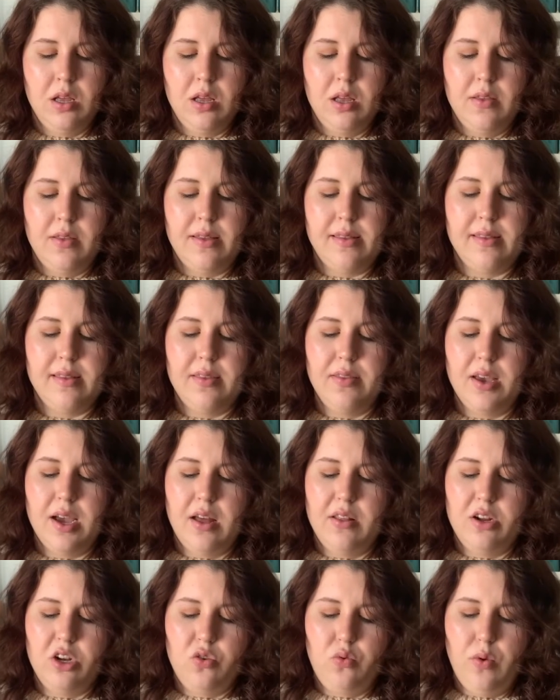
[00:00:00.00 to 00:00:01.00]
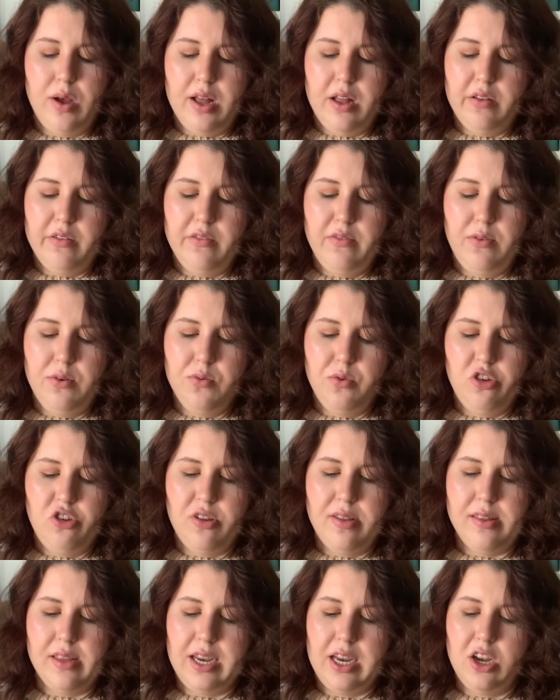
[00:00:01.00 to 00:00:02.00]
This is in the color 12, which
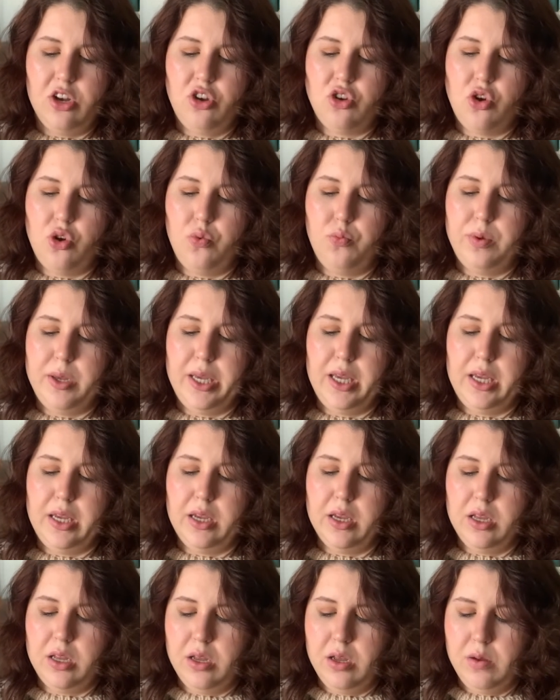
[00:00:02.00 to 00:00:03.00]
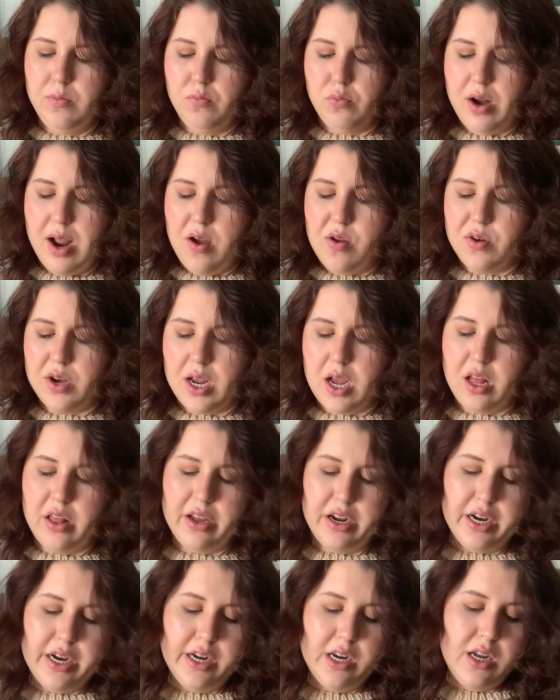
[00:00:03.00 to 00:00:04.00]
is like a taupey brown
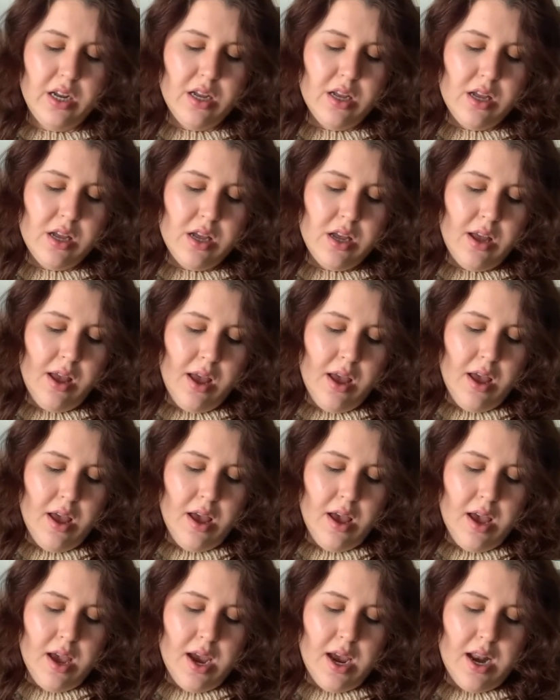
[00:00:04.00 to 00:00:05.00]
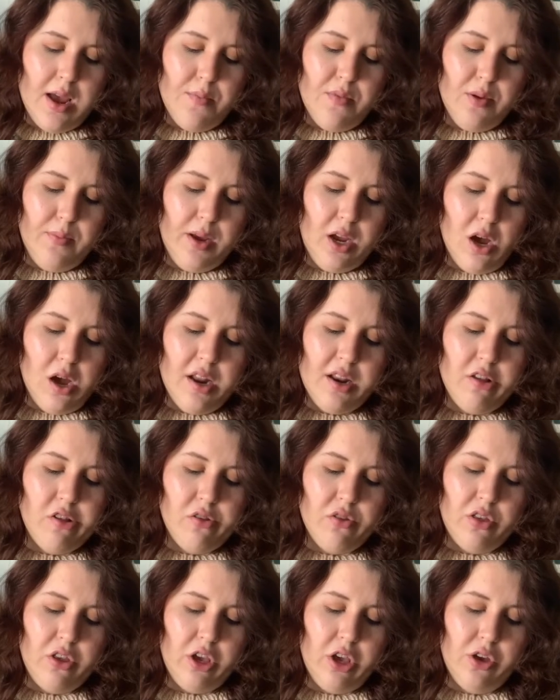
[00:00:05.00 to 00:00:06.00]
color. And I'm gonna be
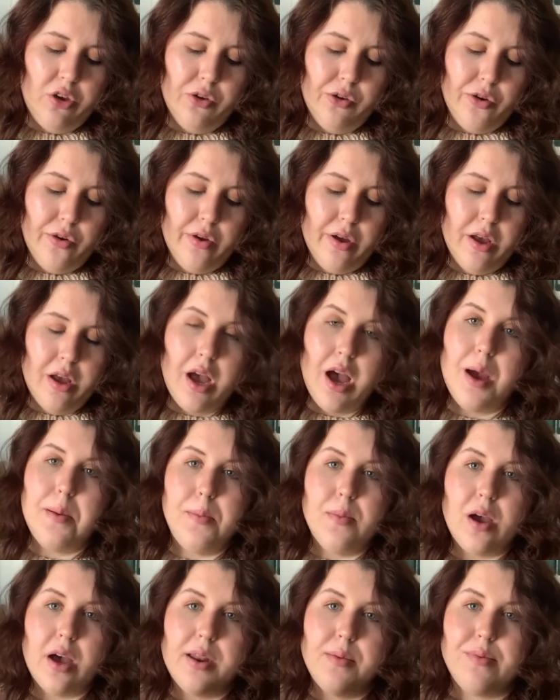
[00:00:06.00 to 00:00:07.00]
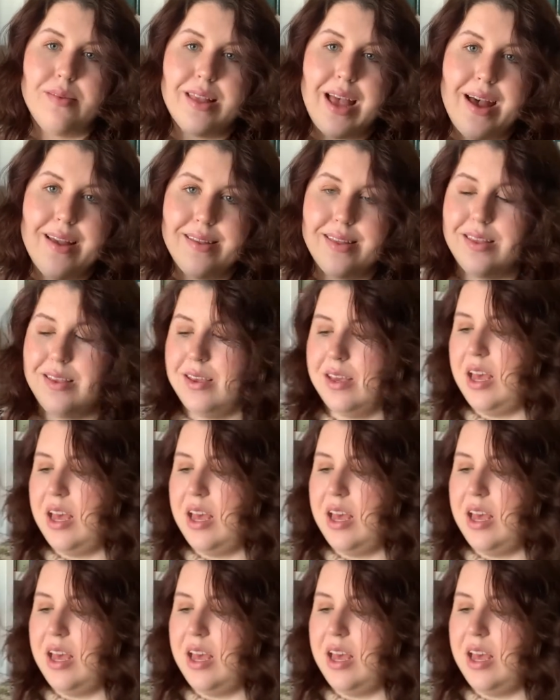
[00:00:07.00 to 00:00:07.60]
honest with you, I'm not obsessed.